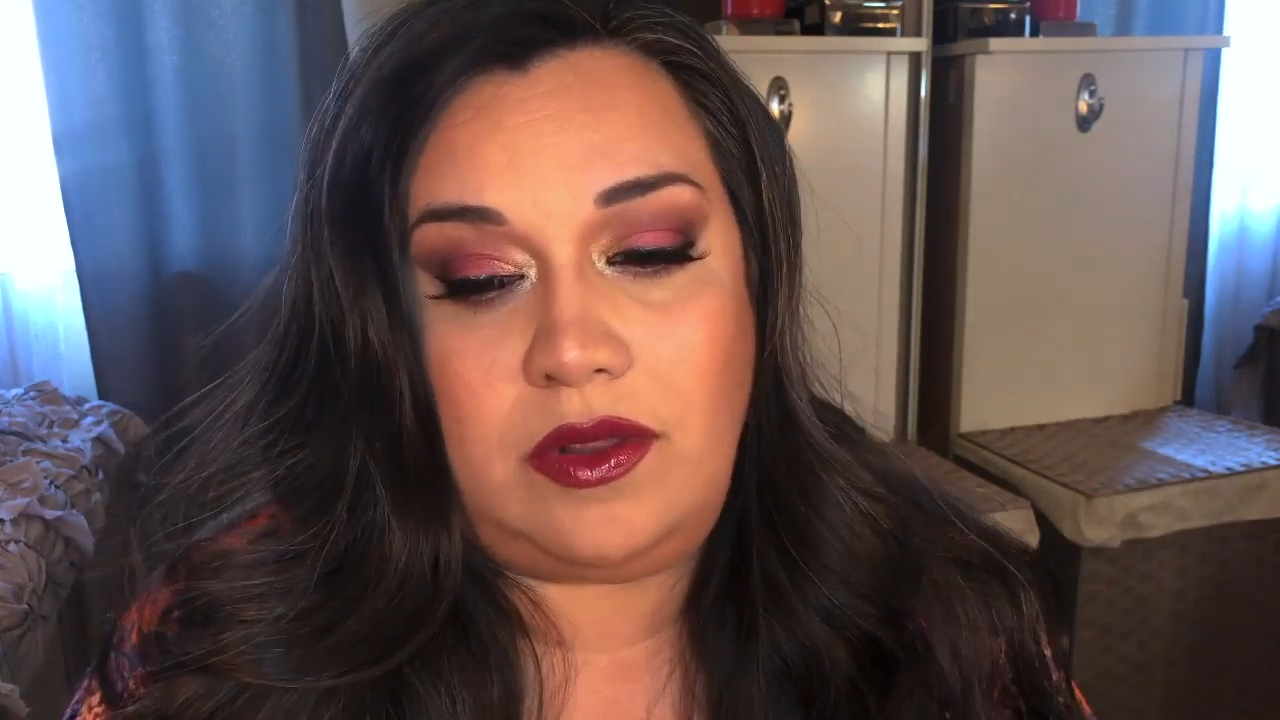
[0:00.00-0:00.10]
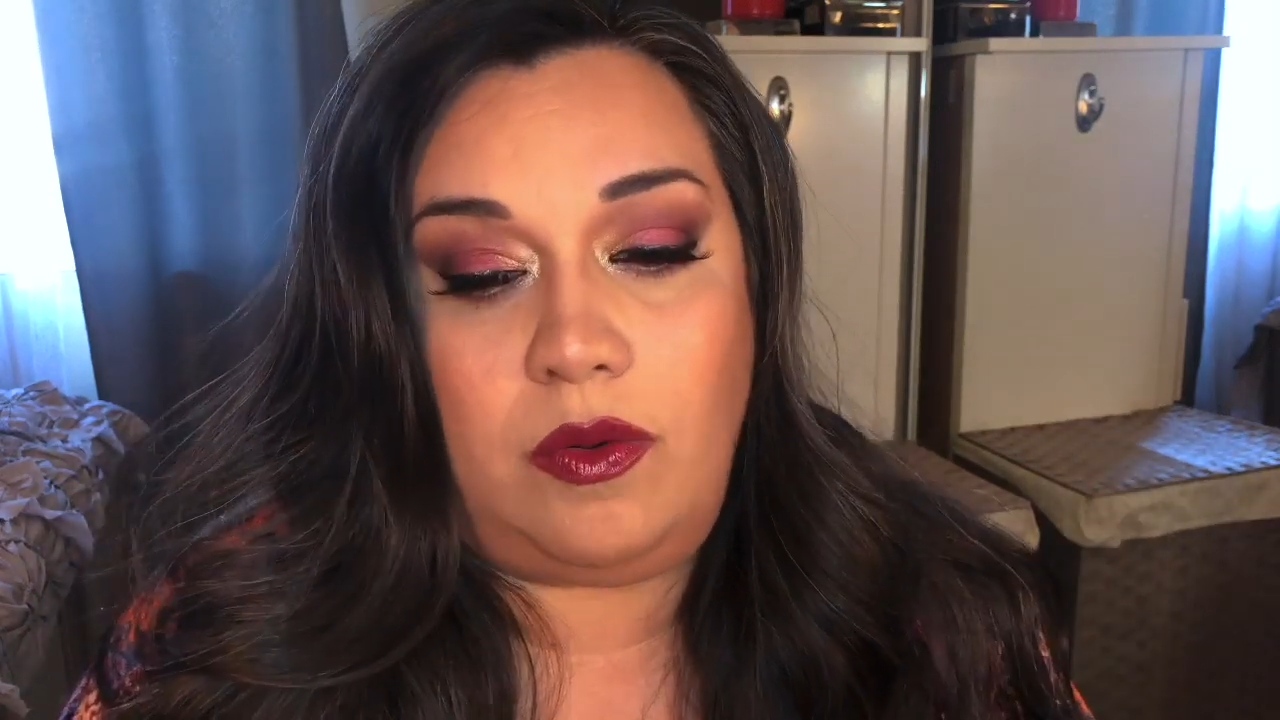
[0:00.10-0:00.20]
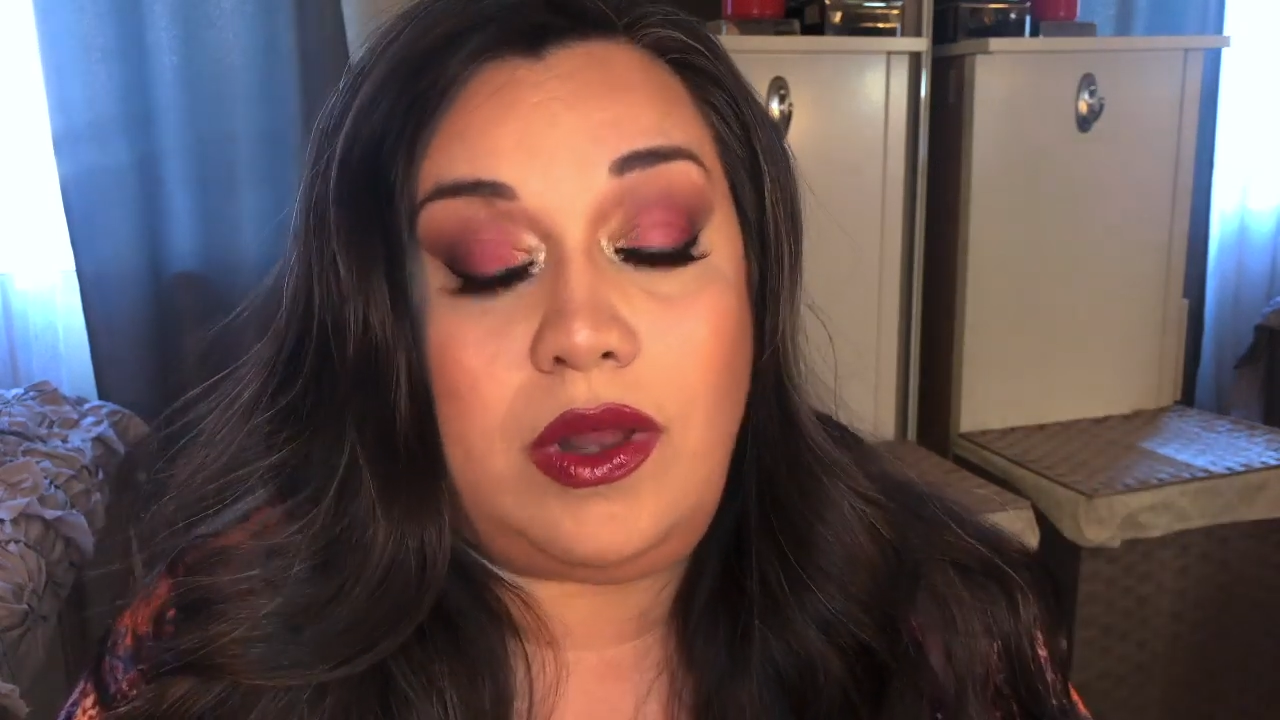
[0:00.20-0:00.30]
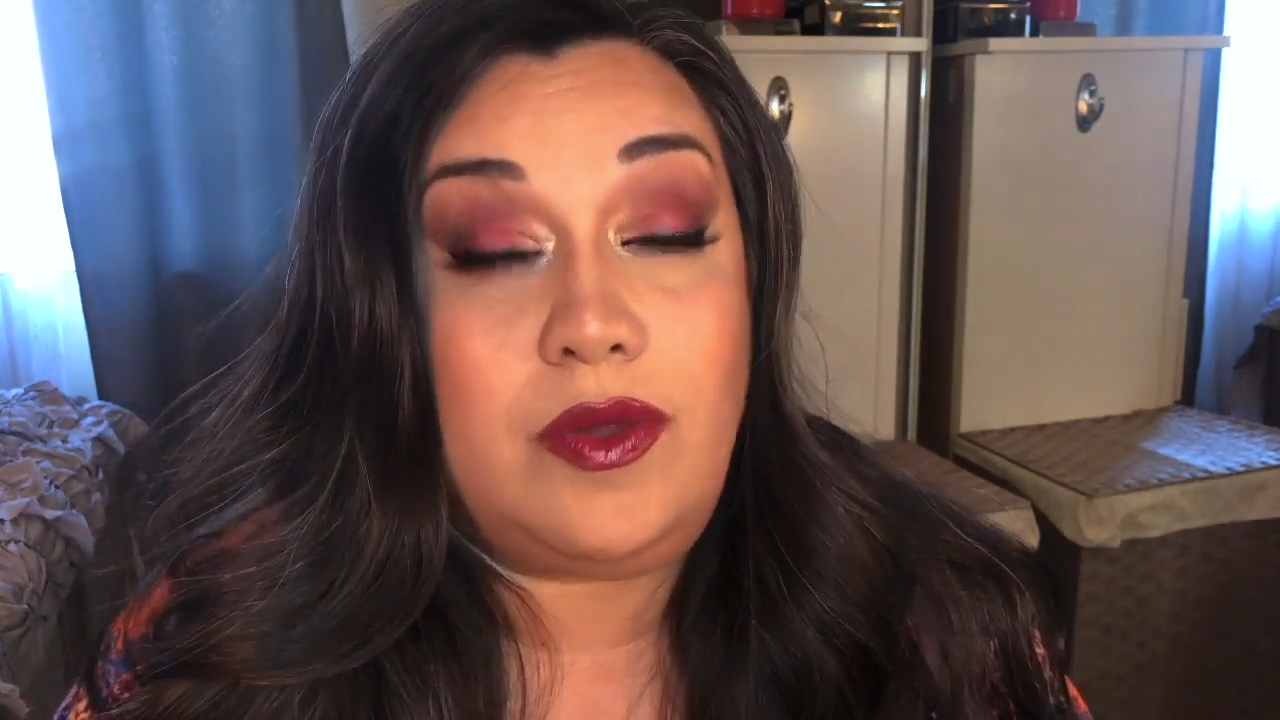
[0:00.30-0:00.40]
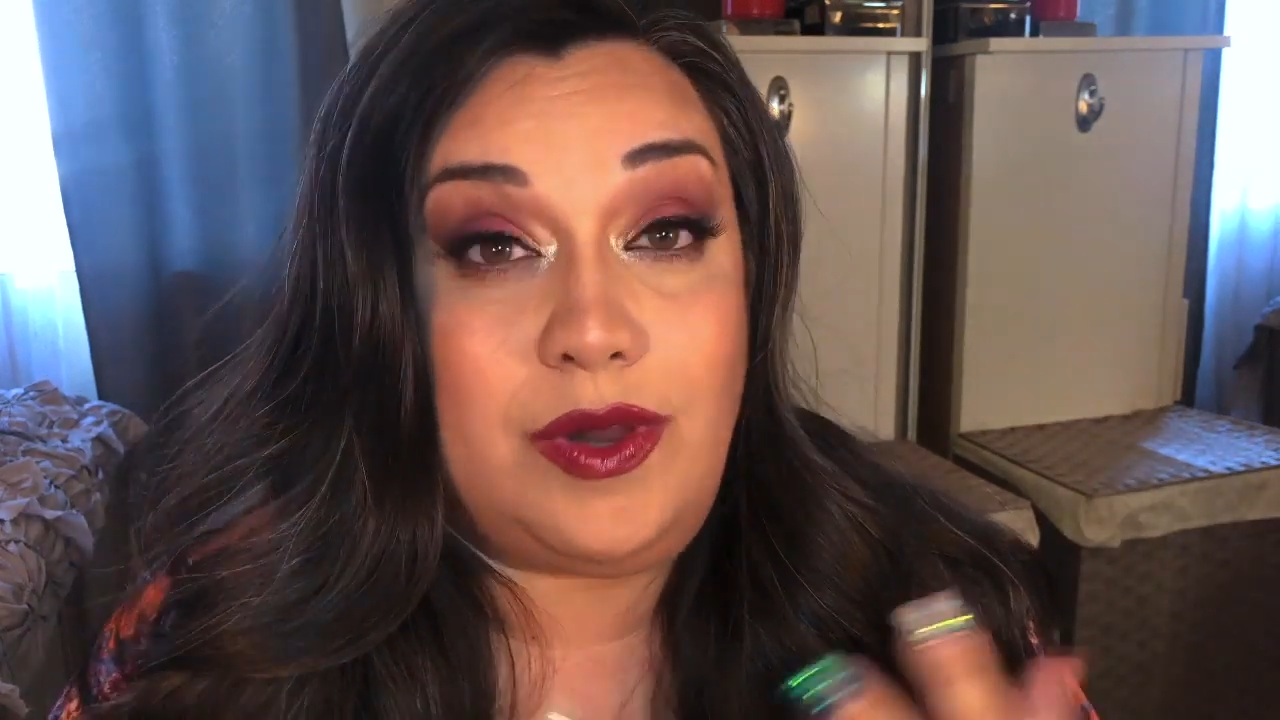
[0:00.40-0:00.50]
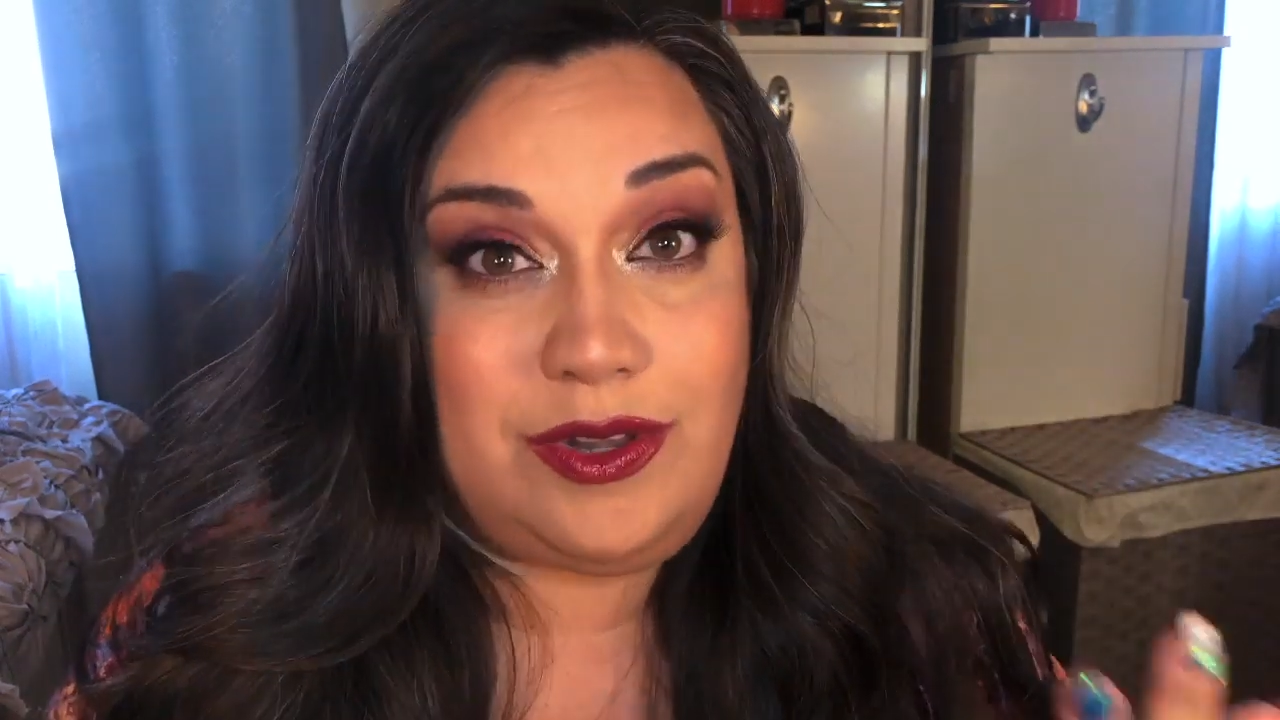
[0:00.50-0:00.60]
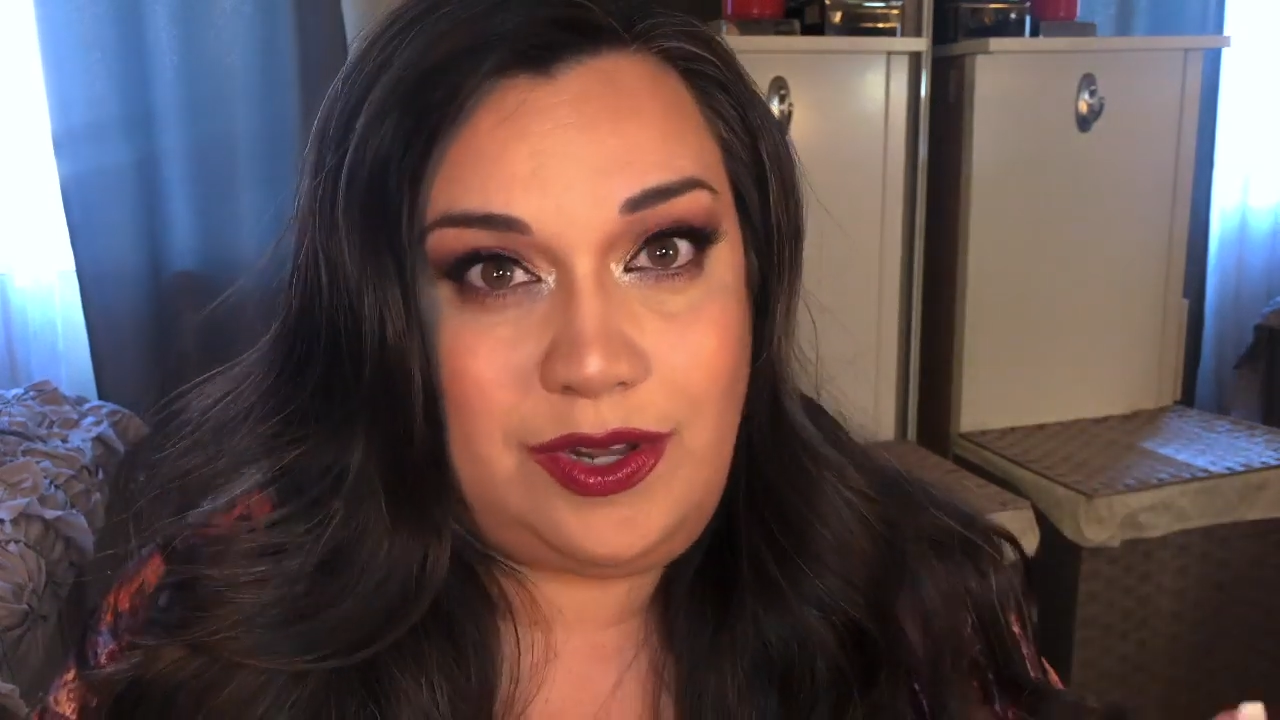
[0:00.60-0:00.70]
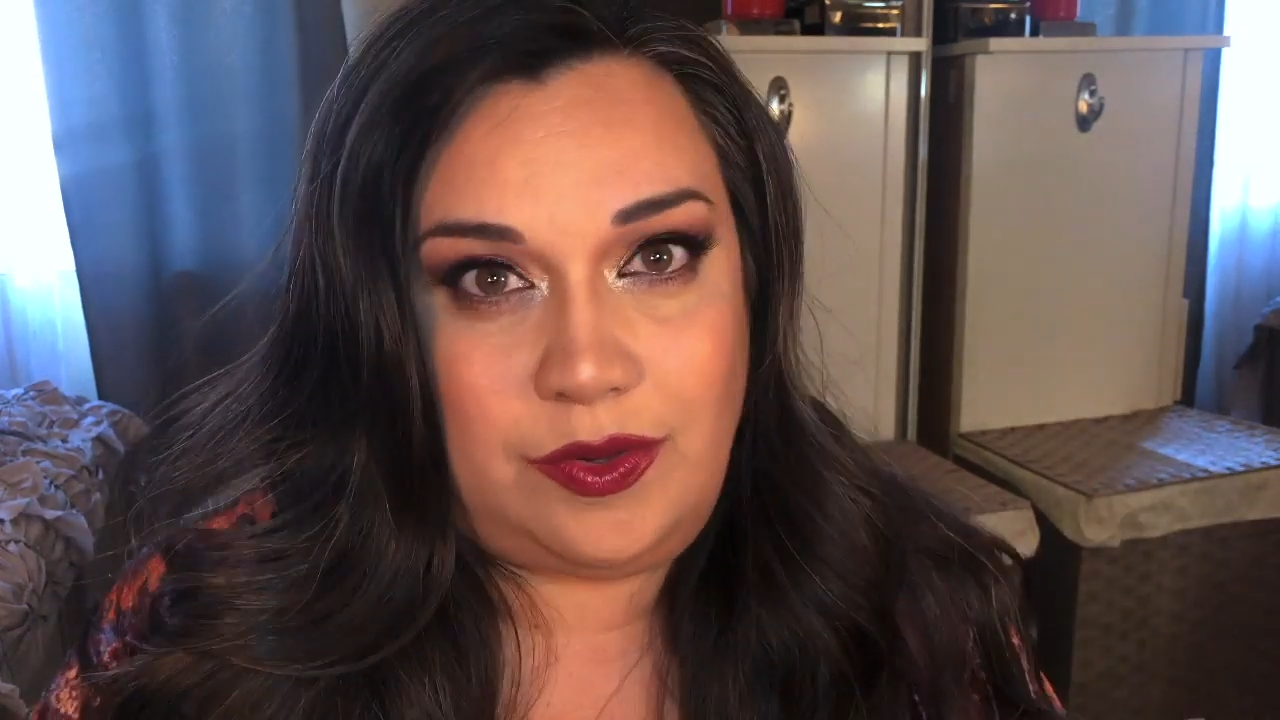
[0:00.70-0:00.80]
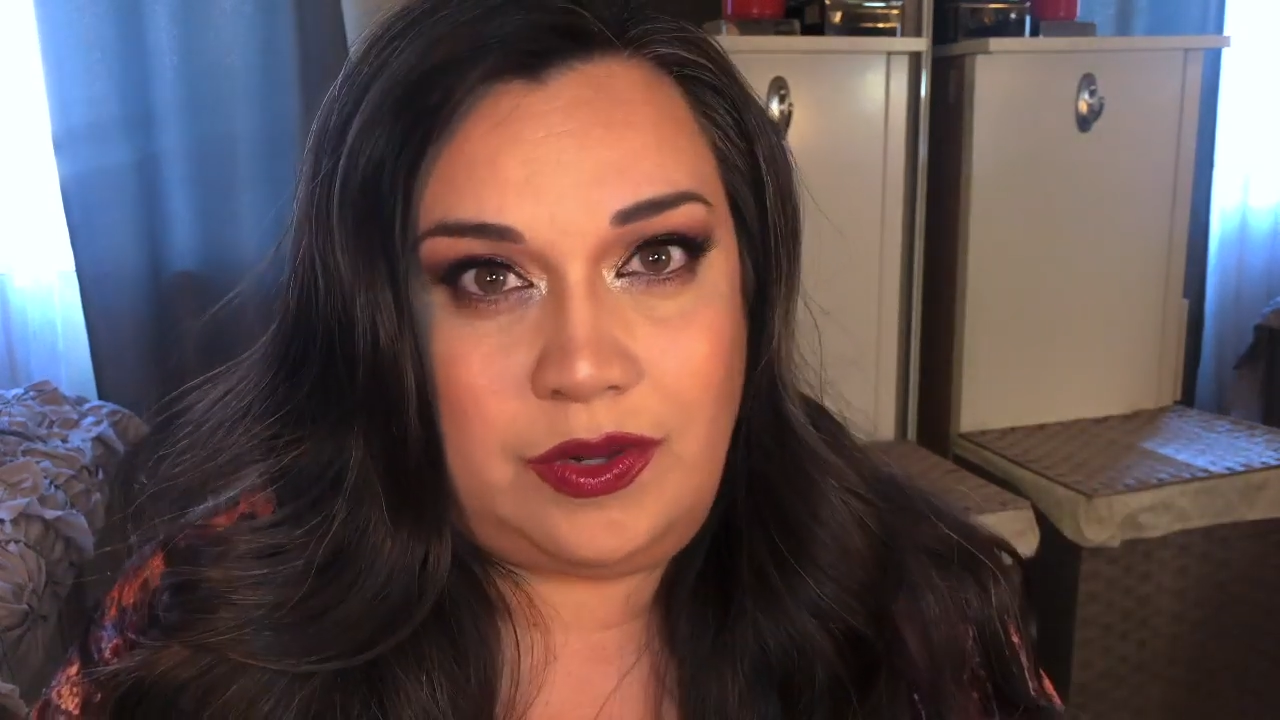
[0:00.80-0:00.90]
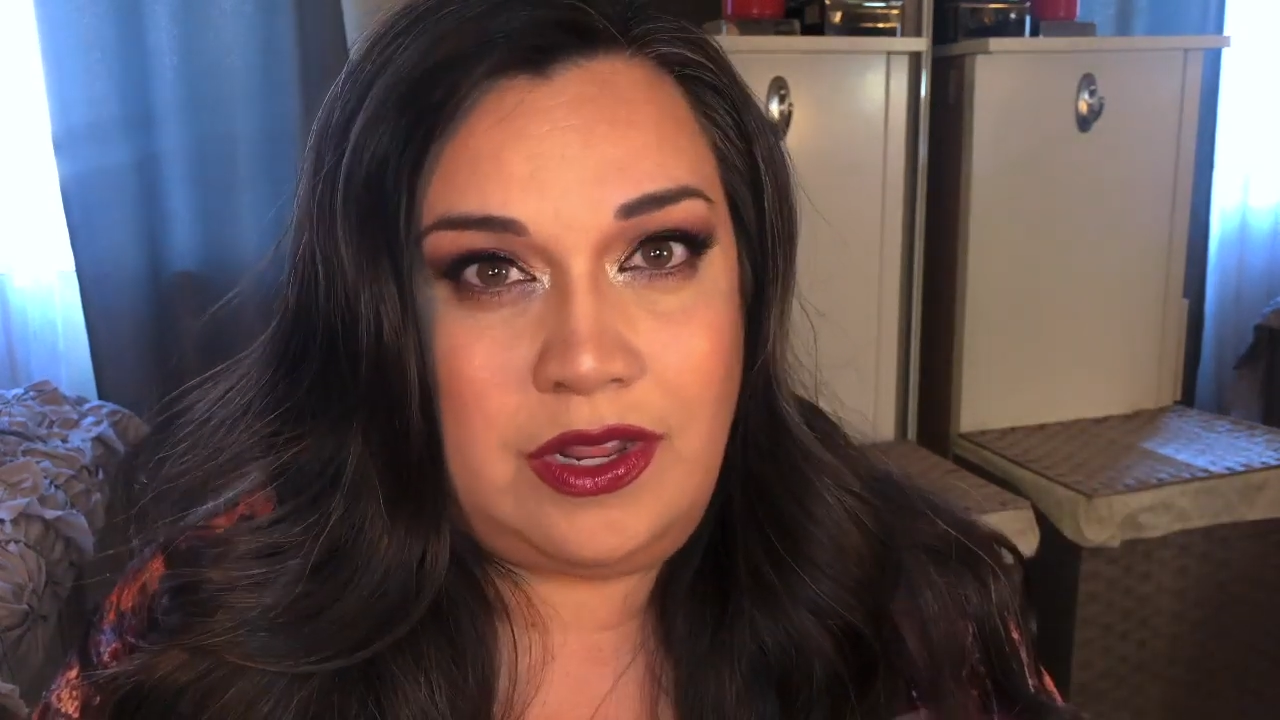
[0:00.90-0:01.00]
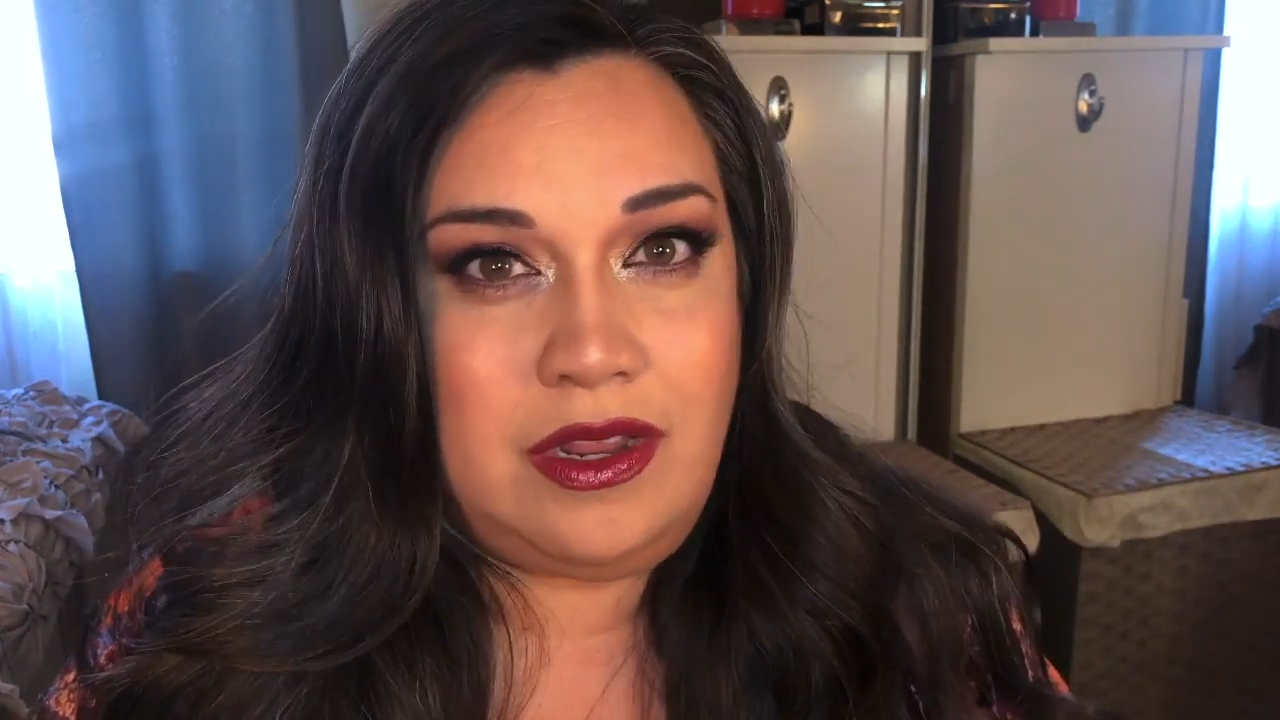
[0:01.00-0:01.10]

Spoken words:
or I wear nude.